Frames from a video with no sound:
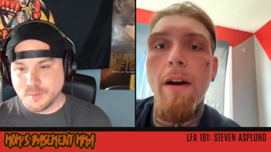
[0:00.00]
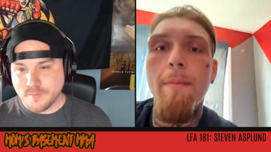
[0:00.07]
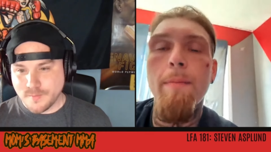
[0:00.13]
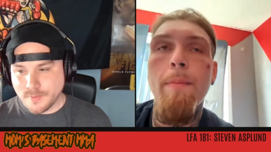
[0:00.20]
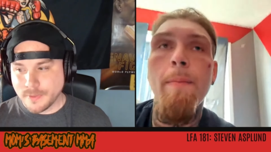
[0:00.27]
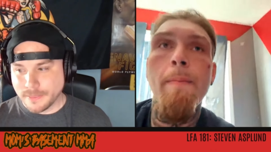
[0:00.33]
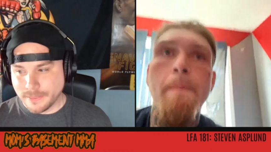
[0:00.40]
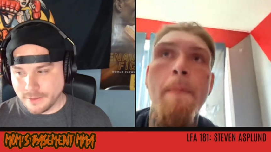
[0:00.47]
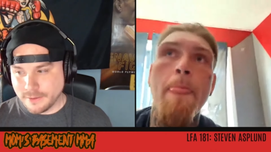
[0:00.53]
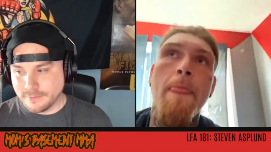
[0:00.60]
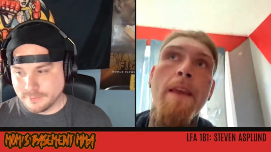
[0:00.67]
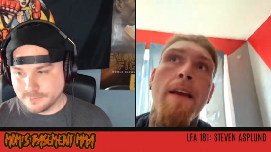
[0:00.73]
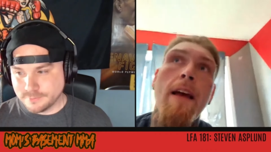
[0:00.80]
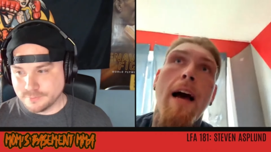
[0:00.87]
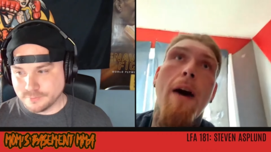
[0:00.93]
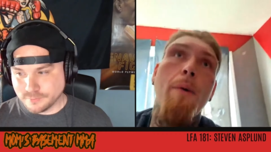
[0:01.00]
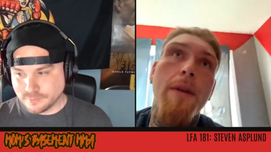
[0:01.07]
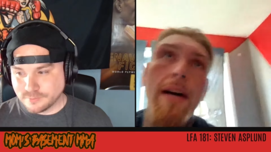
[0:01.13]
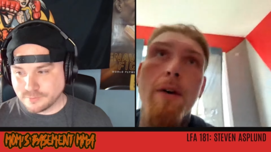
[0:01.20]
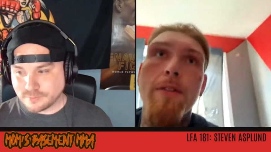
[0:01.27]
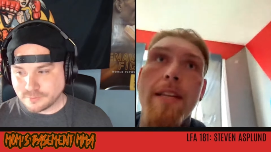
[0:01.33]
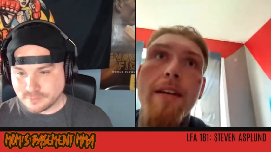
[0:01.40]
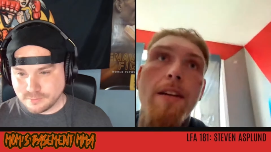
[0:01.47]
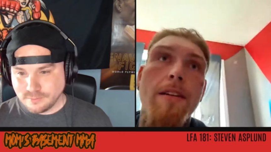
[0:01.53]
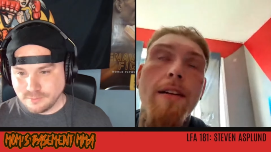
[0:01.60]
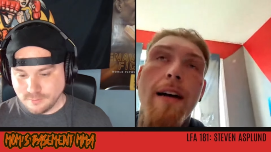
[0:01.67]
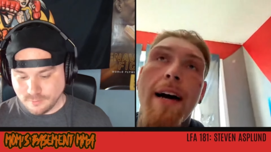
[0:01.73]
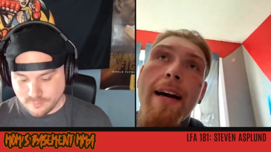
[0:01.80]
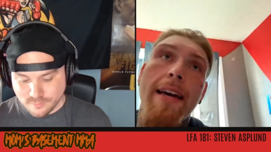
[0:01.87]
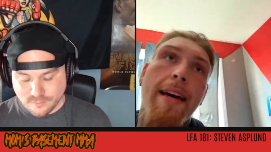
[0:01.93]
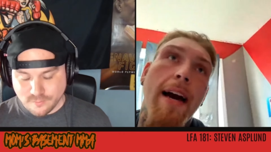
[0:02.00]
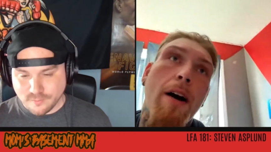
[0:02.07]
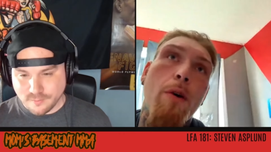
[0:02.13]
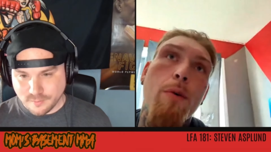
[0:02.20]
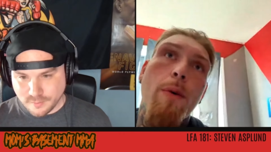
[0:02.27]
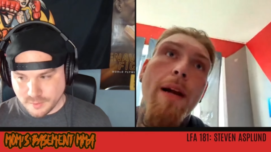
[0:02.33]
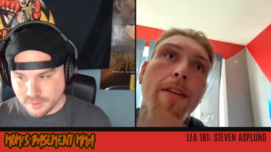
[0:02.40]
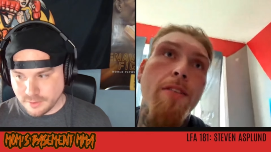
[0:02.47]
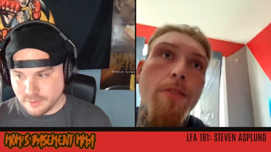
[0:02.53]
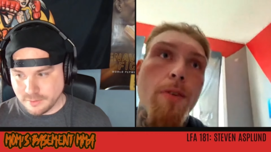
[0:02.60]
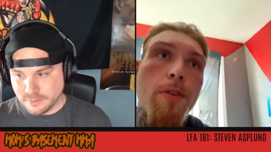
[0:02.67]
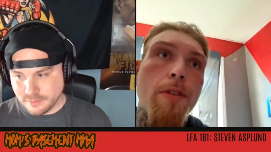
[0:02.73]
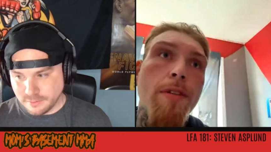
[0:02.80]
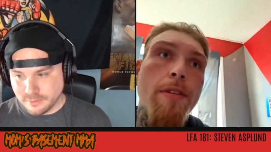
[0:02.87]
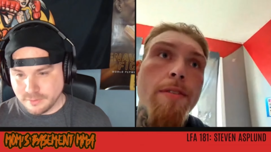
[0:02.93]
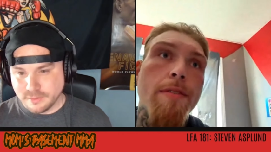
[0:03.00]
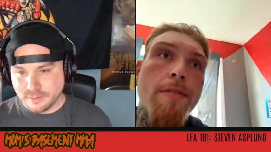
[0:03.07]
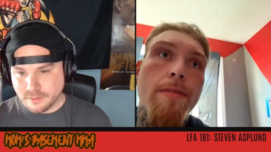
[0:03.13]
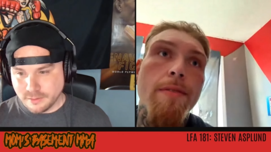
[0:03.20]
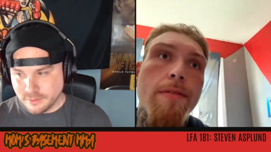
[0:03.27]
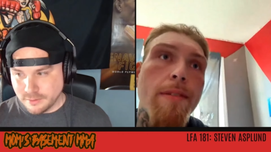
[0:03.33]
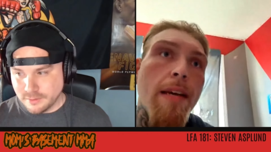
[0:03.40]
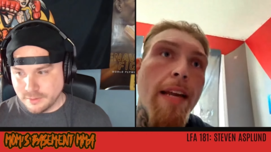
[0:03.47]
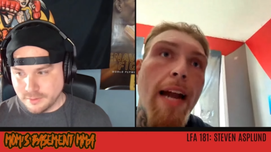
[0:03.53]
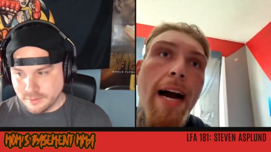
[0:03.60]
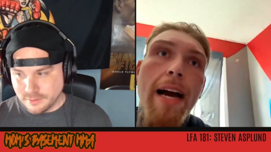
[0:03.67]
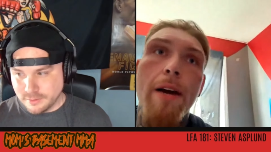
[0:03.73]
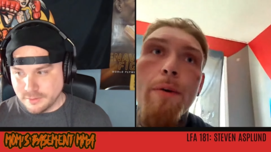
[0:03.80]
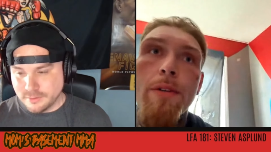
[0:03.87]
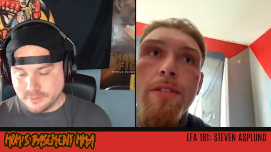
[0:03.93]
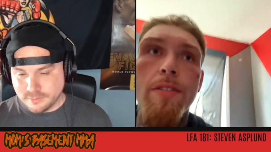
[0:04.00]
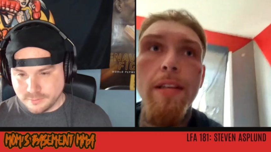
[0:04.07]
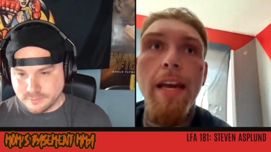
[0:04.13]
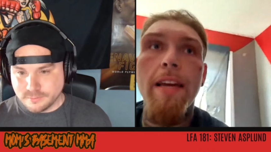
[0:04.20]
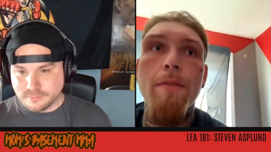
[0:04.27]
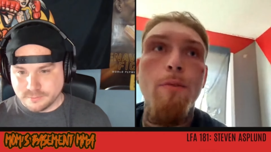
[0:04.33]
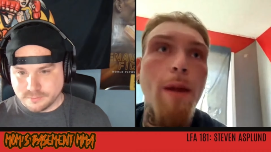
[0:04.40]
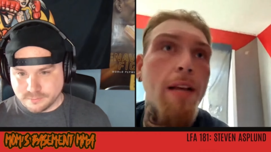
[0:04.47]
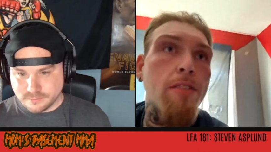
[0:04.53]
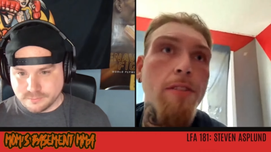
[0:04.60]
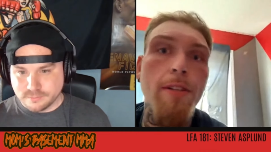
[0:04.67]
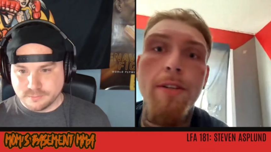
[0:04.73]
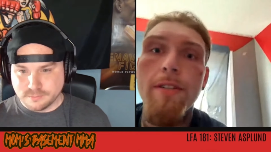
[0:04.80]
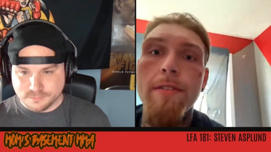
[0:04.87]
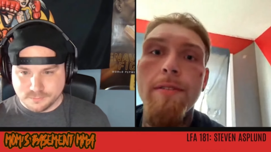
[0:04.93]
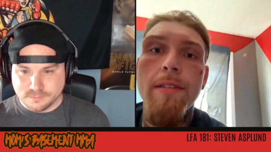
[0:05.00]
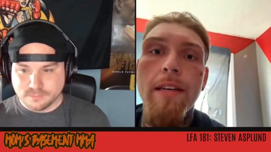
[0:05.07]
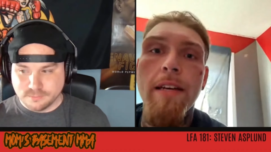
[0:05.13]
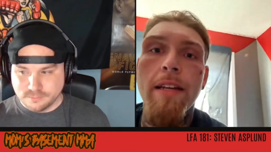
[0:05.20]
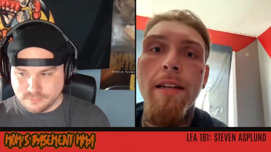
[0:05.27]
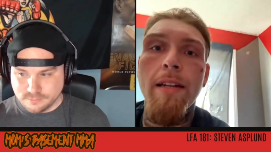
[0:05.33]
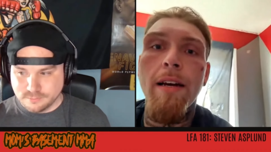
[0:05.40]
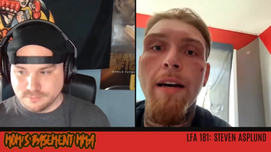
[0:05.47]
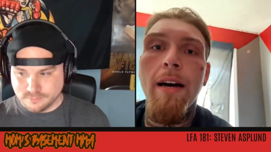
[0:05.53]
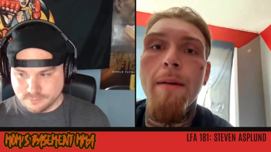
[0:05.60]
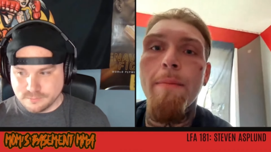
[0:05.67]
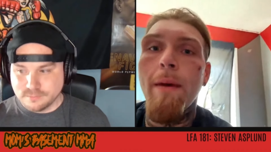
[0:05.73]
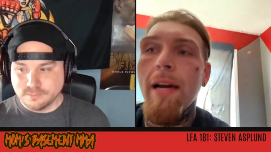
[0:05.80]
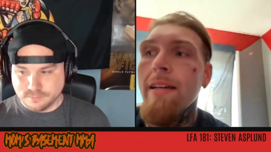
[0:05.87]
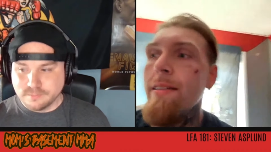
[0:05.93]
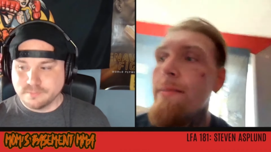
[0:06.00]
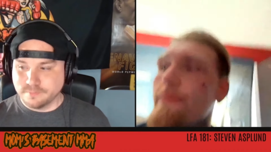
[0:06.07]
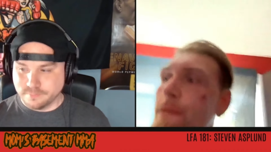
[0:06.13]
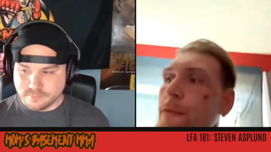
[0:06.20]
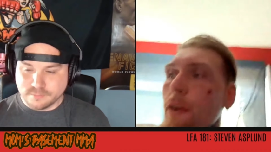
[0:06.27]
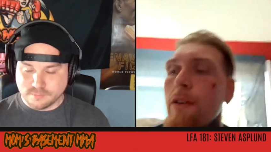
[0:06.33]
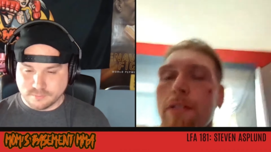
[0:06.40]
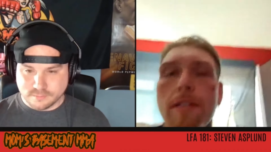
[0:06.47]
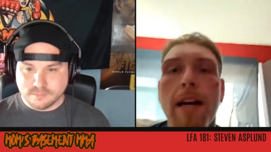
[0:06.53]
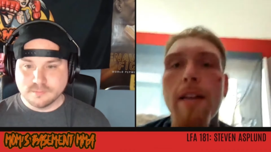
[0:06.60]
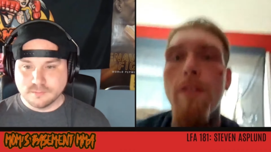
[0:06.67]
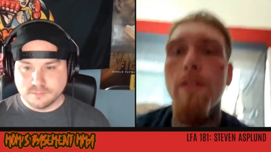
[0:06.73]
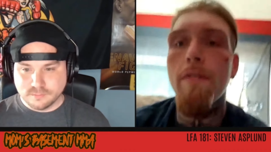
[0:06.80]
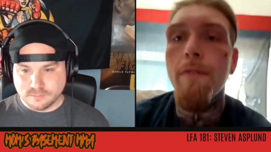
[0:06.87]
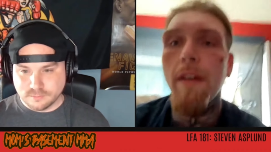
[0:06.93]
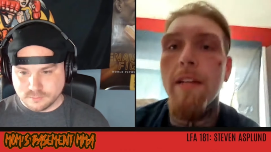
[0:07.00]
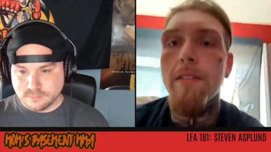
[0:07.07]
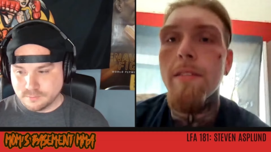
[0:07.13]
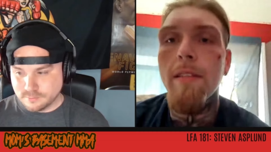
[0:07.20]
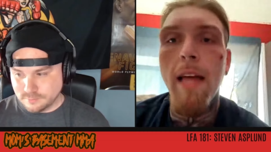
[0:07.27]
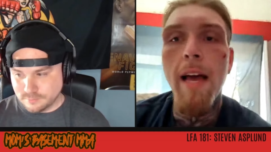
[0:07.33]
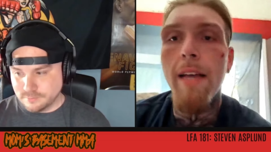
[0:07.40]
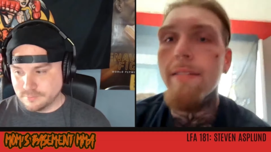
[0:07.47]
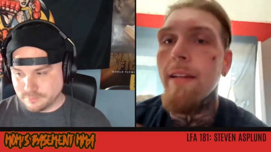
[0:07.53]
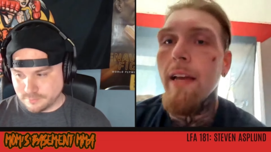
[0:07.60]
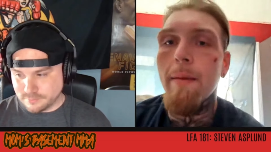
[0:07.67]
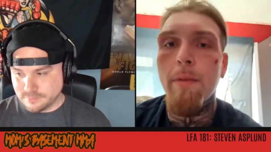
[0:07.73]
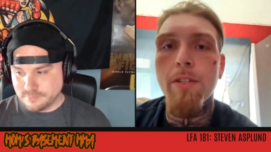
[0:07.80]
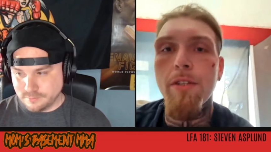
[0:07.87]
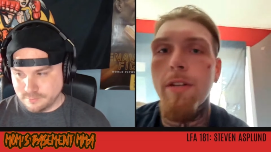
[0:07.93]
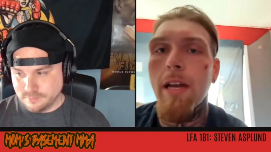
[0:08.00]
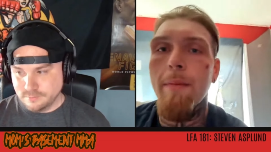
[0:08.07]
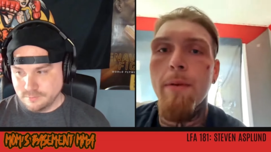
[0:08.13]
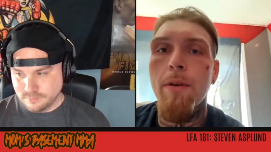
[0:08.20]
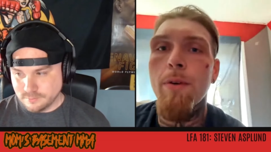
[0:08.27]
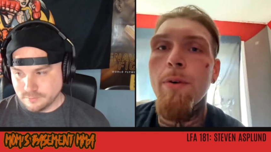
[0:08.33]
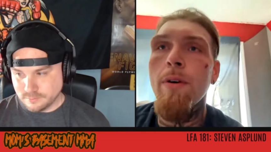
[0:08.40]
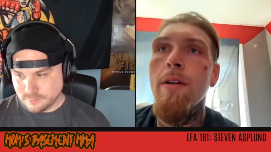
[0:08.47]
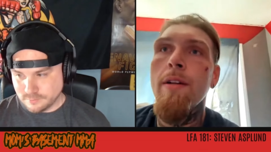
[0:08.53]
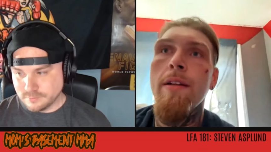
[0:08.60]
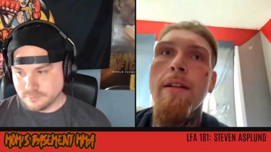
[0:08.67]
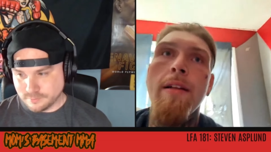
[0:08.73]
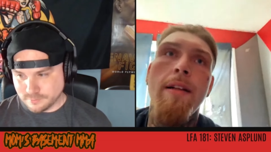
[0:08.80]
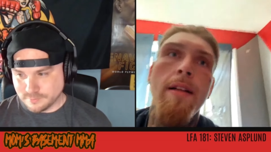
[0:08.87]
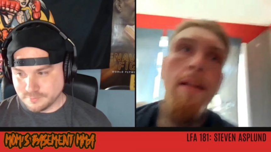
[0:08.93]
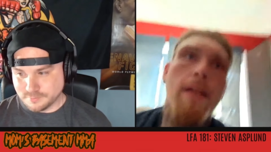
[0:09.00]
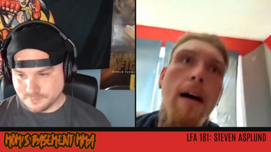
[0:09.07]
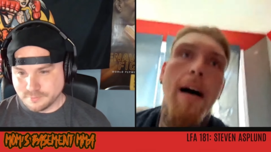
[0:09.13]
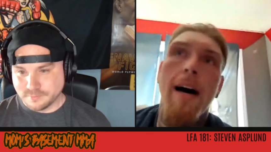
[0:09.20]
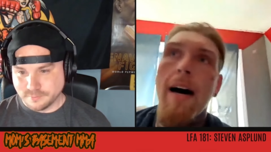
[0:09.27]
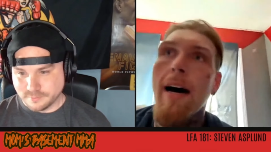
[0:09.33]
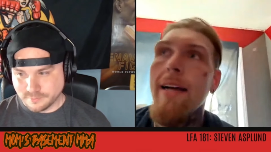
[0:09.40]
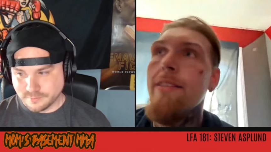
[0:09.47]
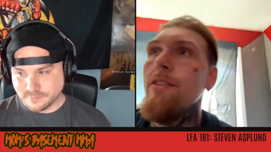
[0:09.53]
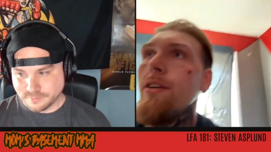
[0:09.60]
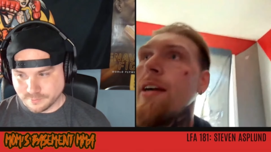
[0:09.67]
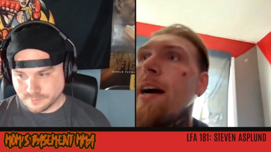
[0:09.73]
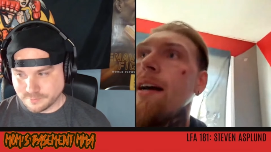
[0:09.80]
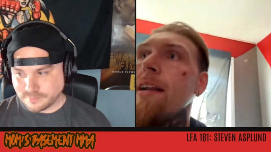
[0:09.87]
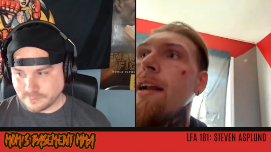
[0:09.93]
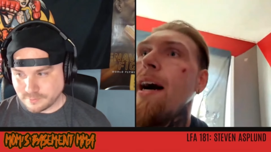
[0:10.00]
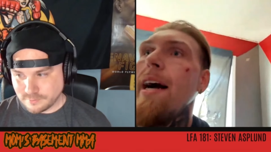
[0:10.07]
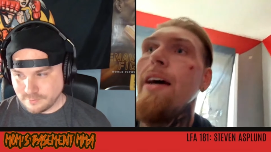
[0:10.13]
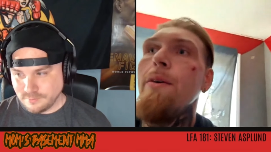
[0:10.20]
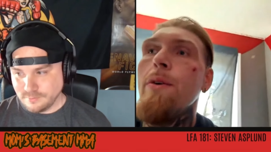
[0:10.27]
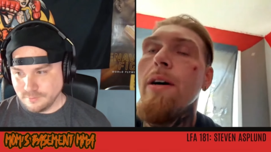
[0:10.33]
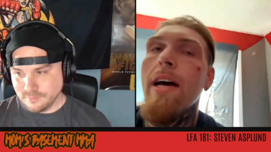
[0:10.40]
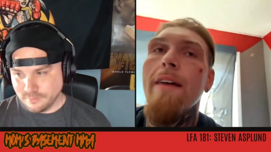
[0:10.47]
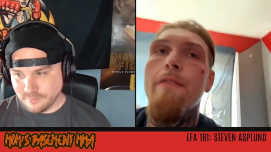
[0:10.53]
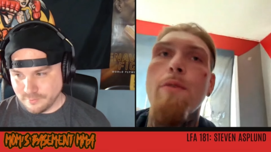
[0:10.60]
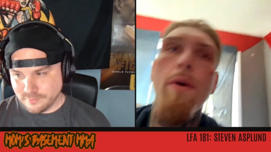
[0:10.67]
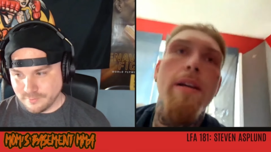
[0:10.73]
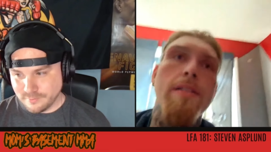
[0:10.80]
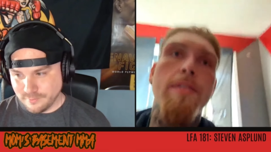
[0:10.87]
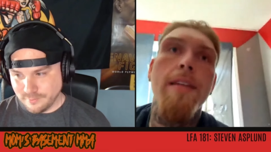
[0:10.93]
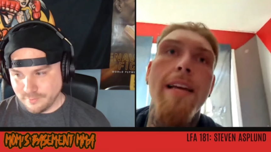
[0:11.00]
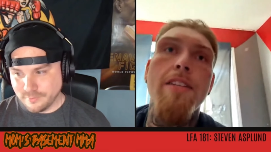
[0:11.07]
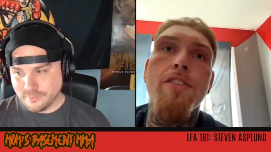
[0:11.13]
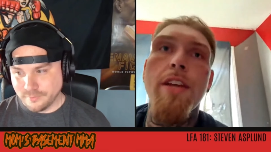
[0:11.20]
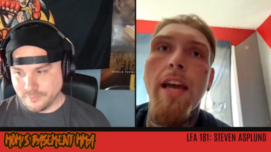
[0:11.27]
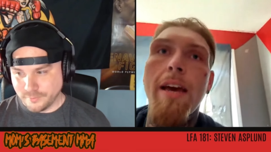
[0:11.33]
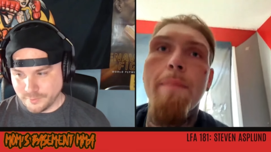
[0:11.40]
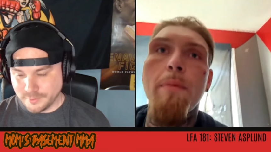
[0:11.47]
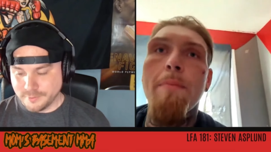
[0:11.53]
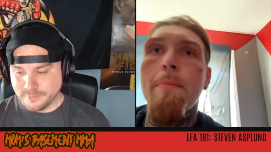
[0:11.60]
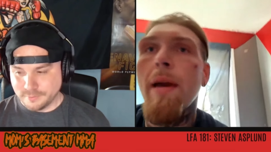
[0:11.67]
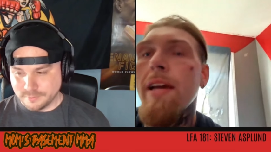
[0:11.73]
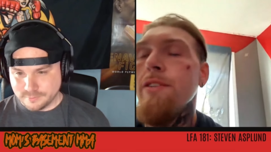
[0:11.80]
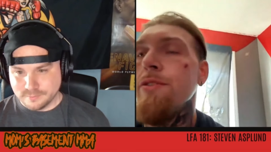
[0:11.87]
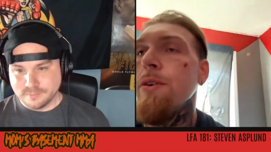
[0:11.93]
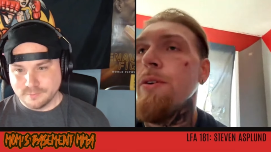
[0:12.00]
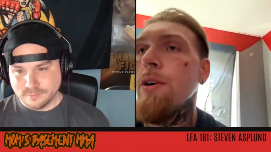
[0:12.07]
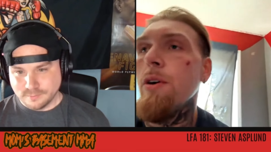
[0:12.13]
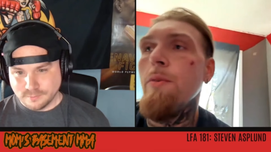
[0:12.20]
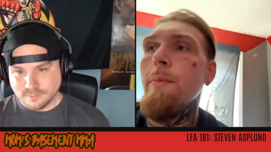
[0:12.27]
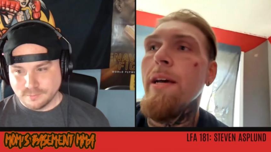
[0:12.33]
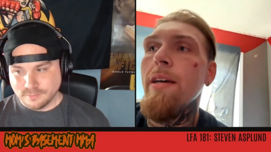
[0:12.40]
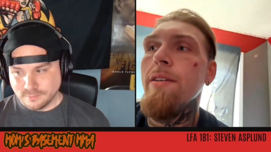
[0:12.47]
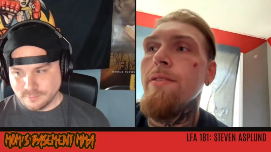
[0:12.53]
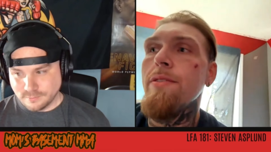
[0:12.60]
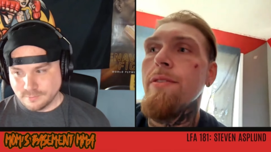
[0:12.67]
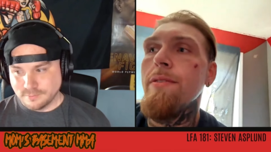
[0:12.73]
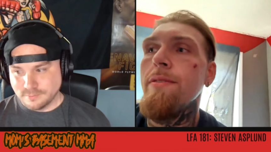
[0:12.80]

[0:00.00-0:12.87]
Speaker 1: I'm, I went out there, I out wrestled an Iowa State wrestler in uh, my first title defense, last amateur debut. Uh, I took on an Iowa heavyweight state champ and Pedro Gomez